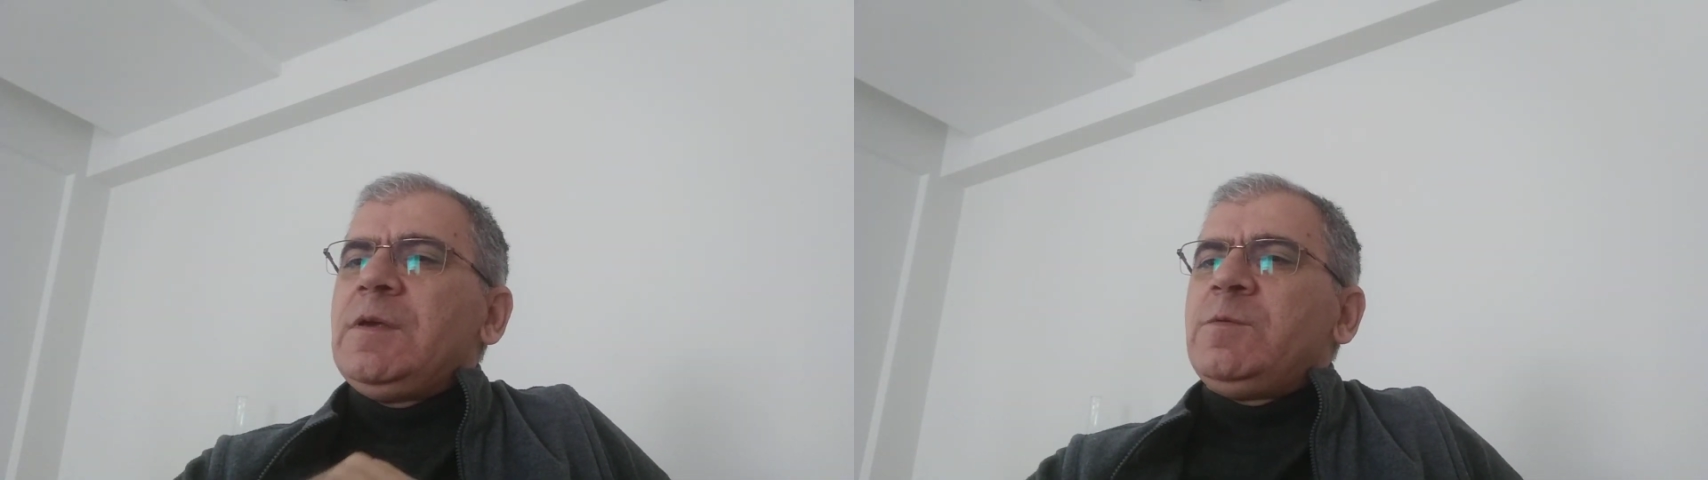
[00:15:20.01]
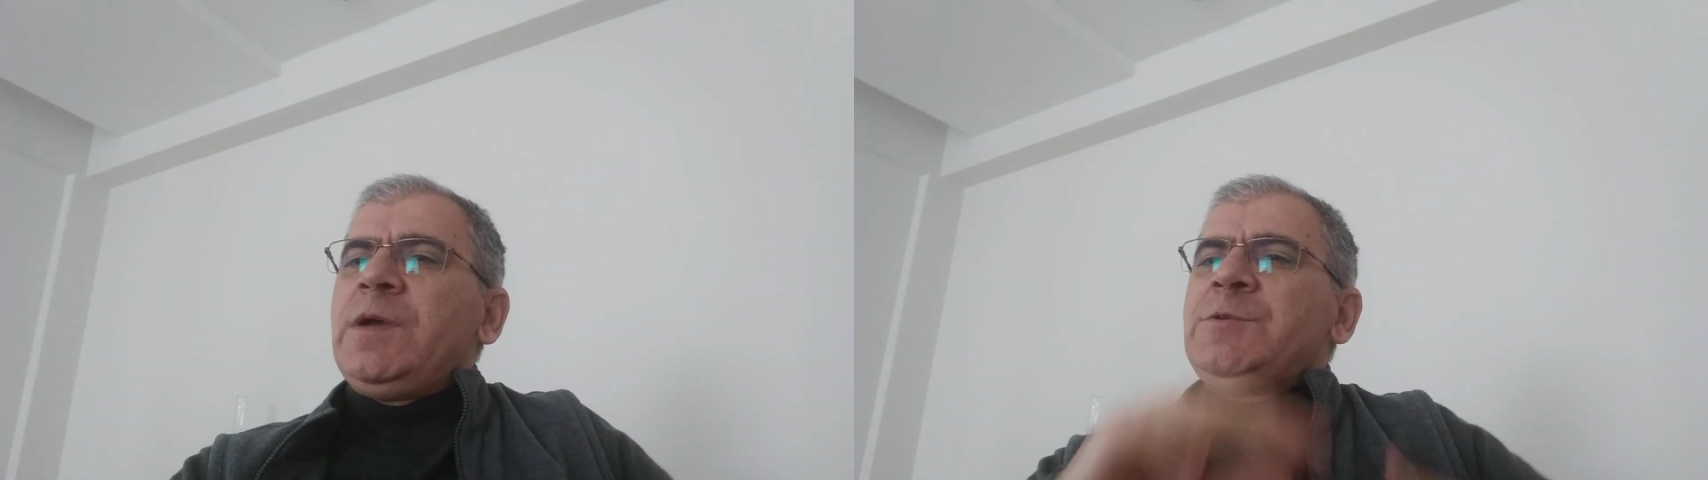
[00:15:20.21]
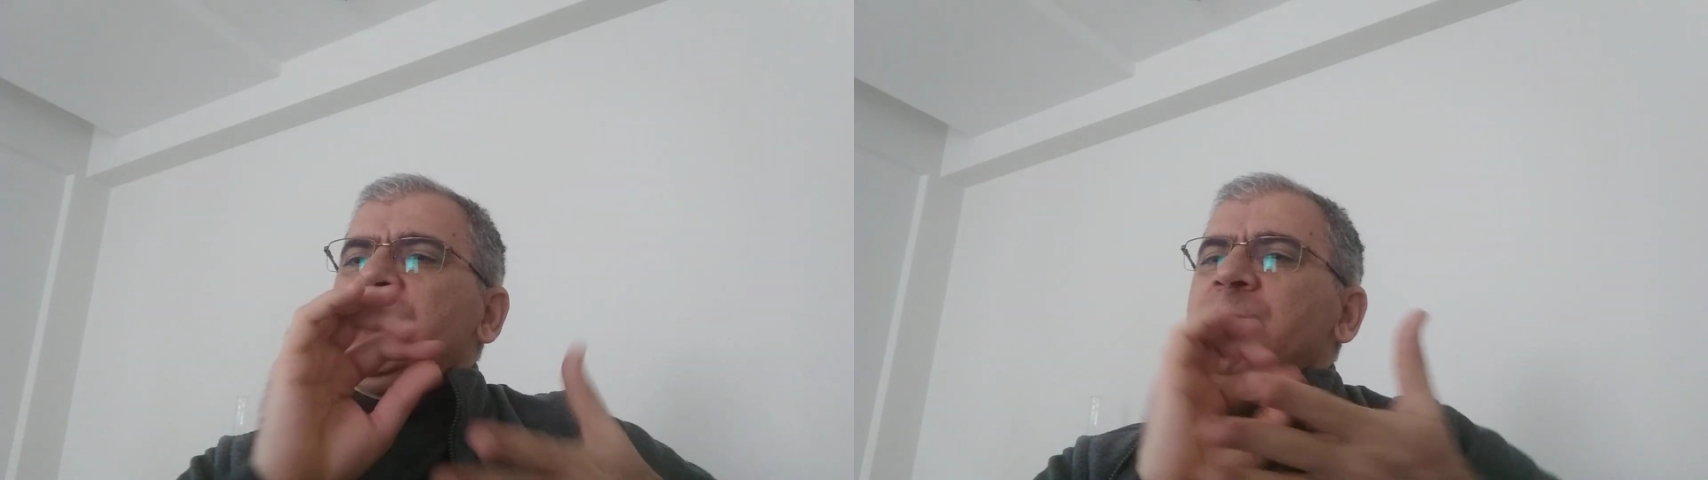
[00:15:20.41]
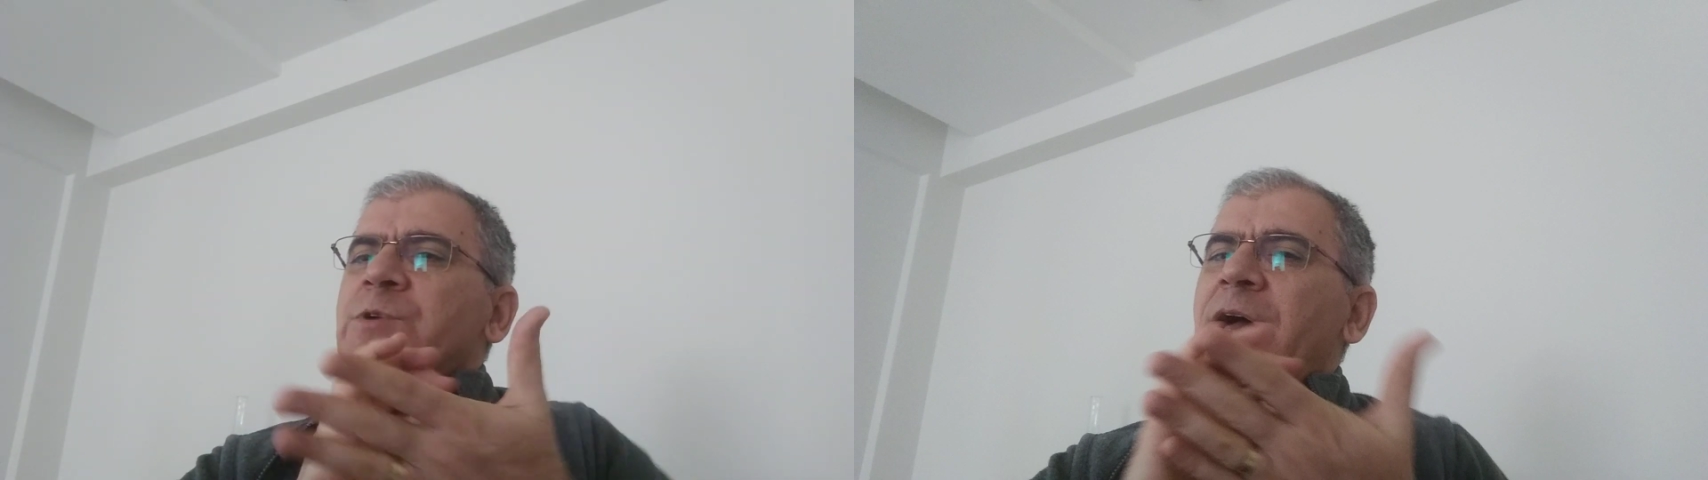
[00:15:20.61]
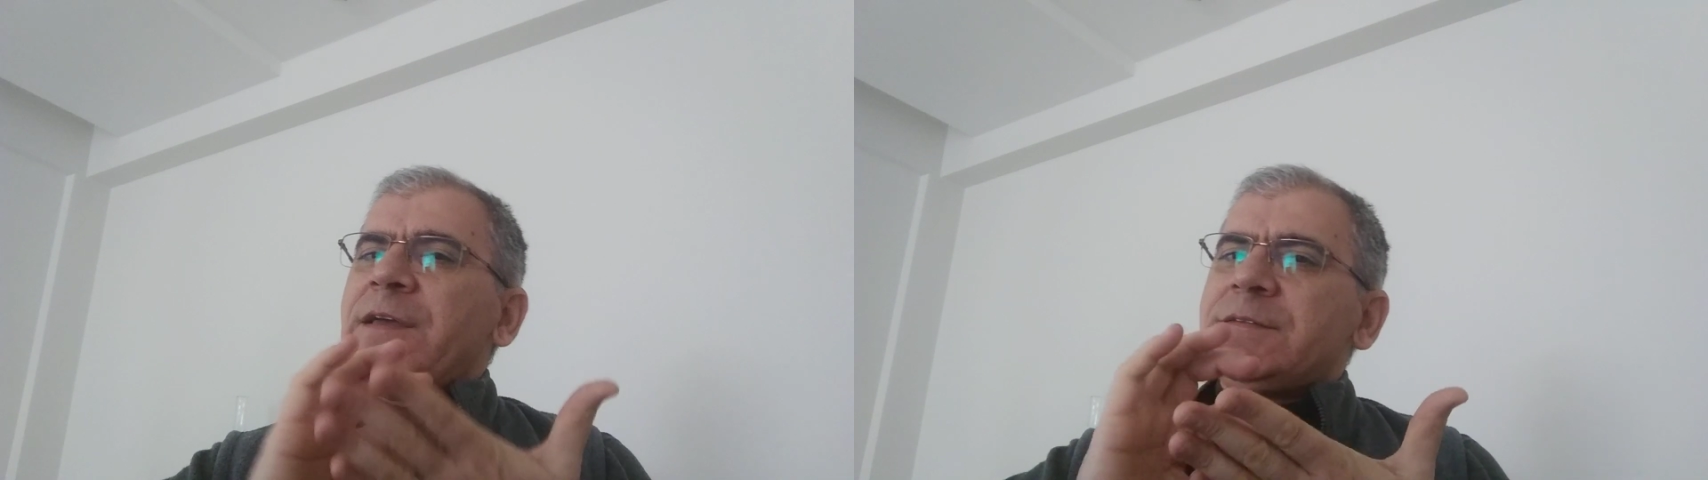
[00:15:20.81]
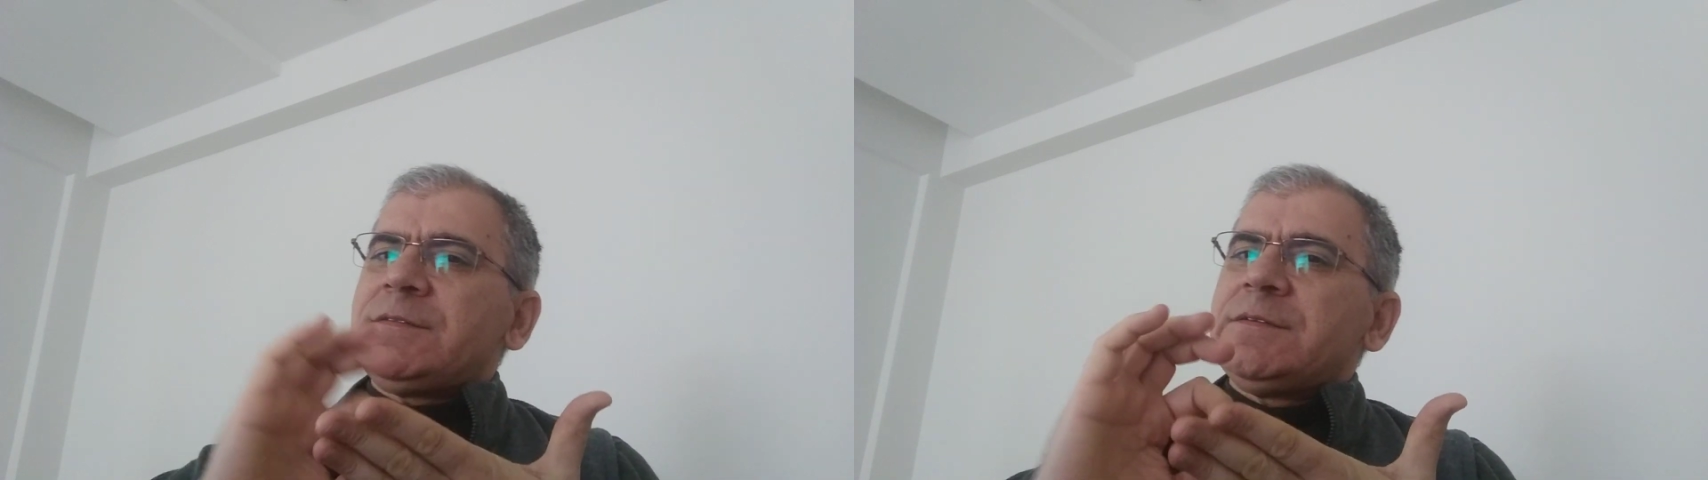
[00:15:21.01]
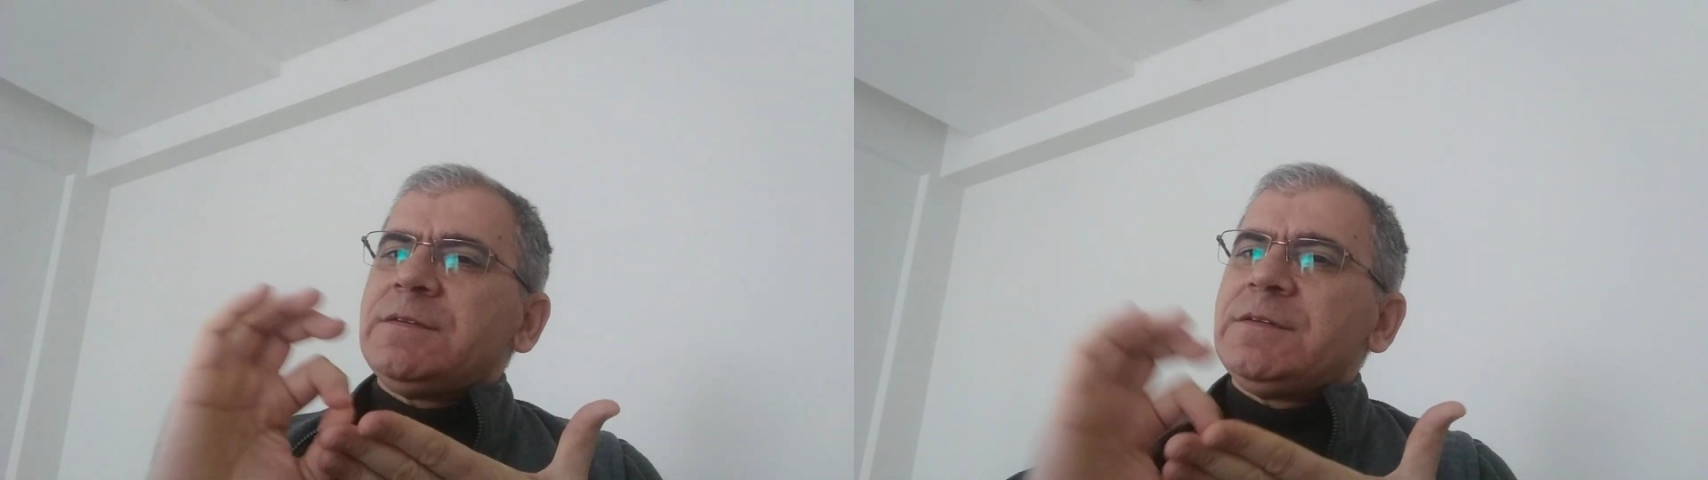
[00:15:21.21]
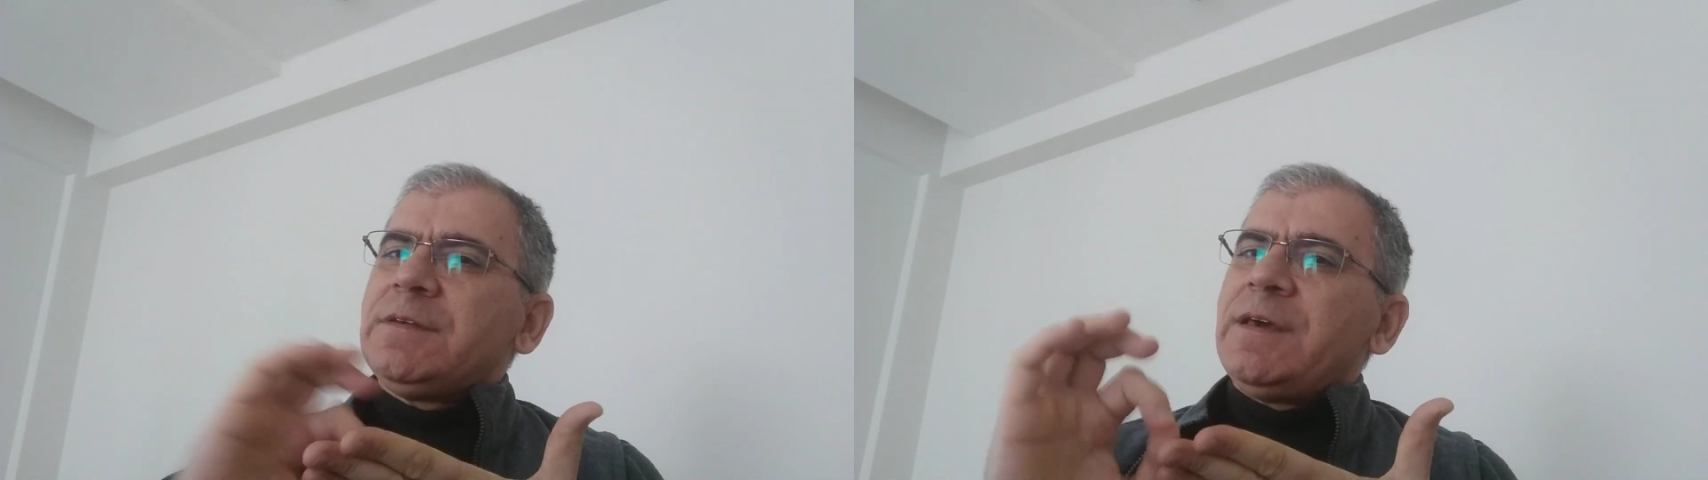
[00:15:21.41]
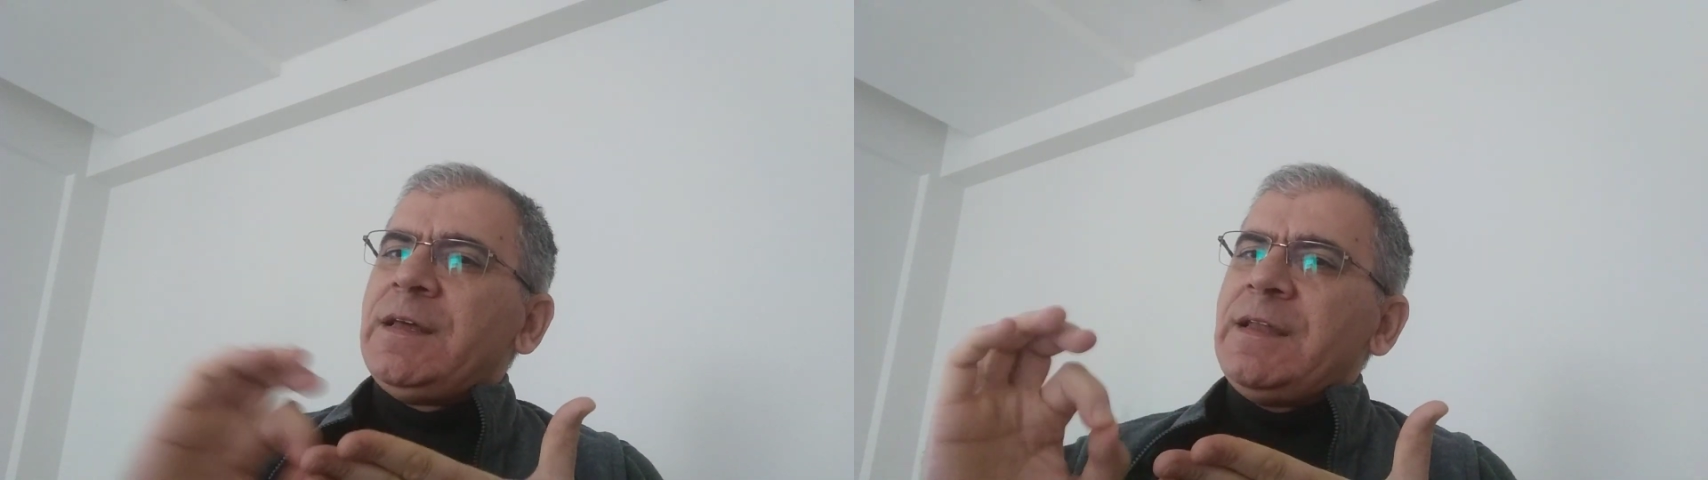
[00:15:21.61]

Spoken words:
When you write a